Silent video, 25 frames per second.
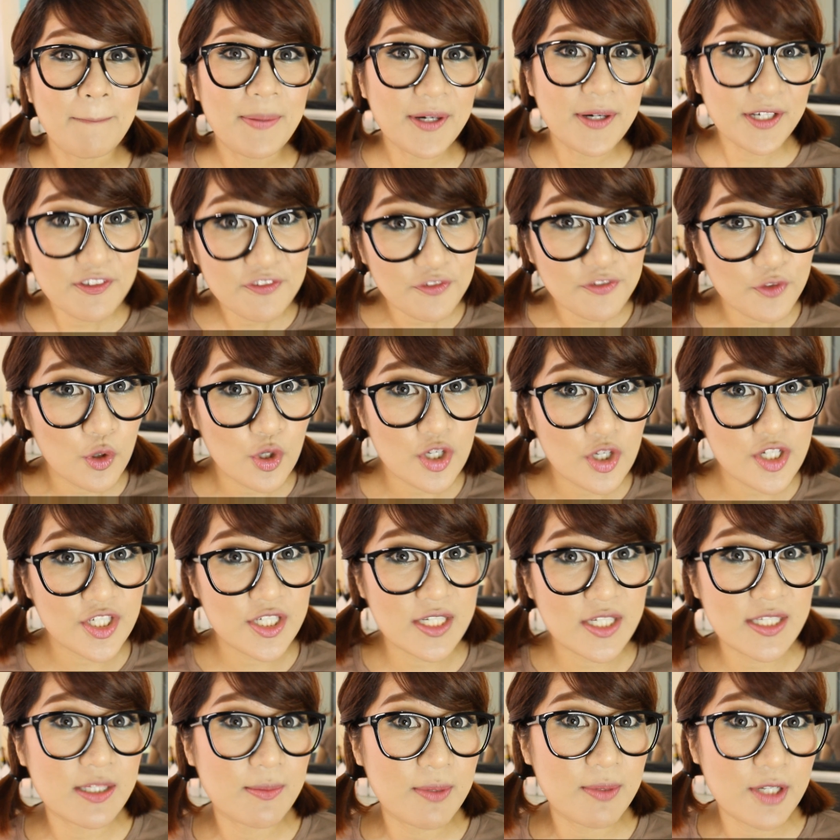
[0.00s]
But of
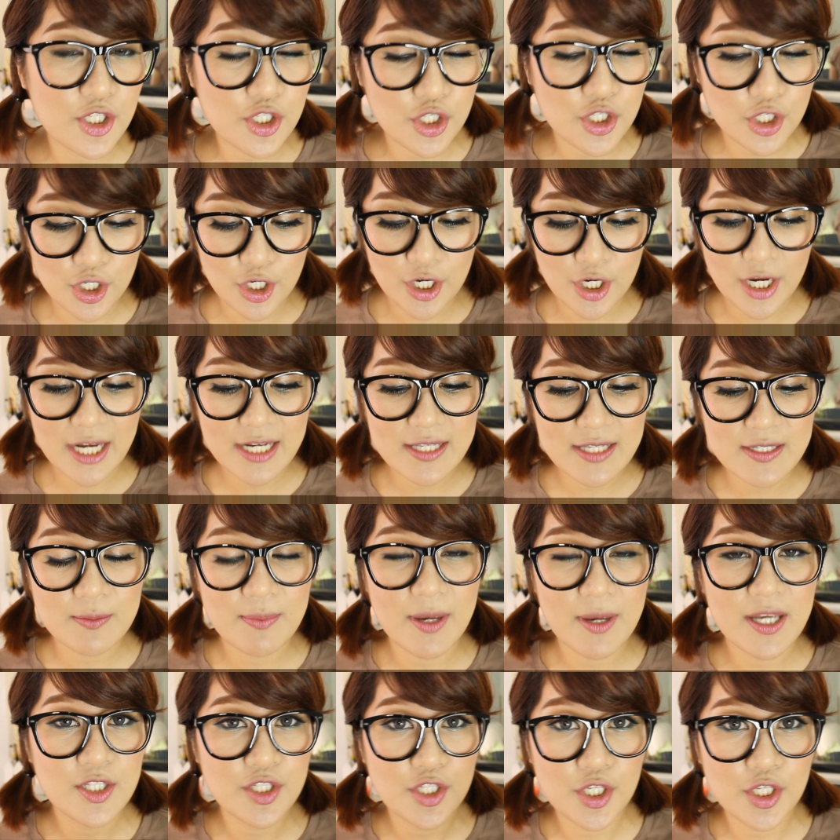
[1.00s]
course, just to be sure, it
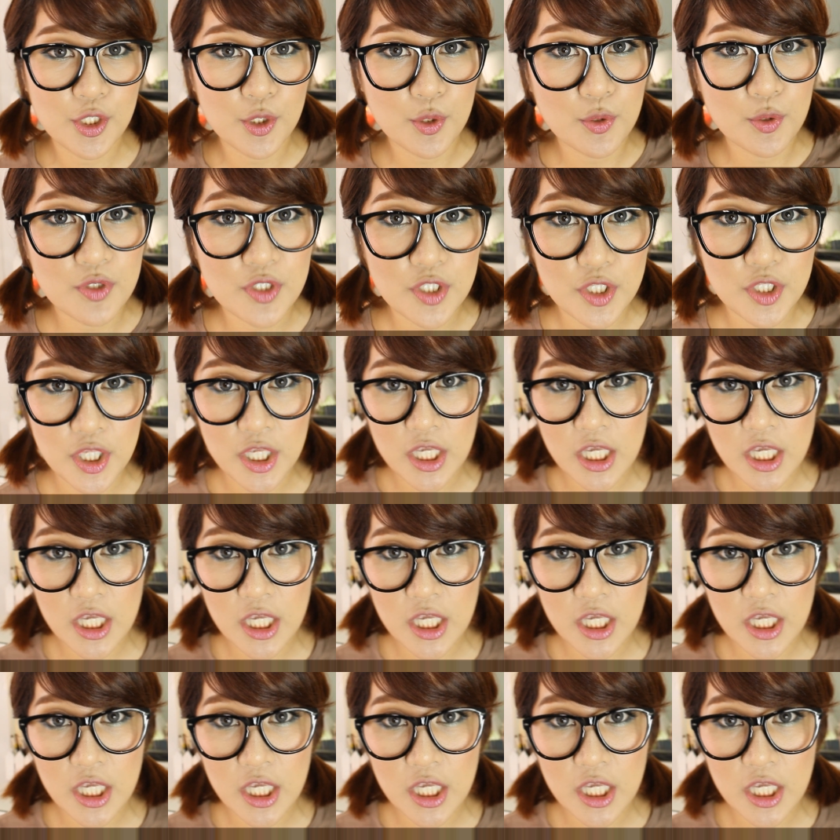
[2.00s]
is best to use